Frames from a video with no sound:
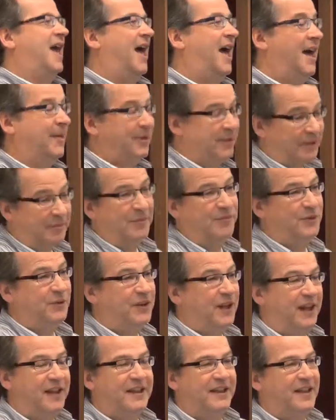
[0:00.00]
But some of you
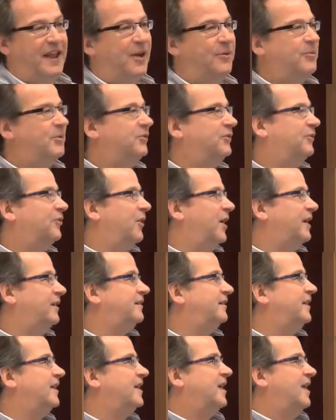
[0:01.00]
did, and that was
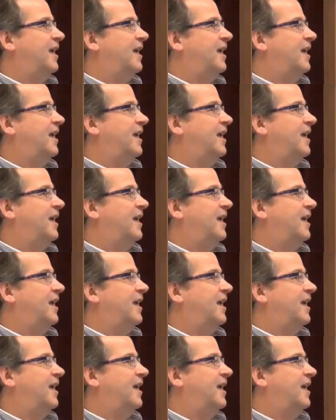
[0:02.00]
great.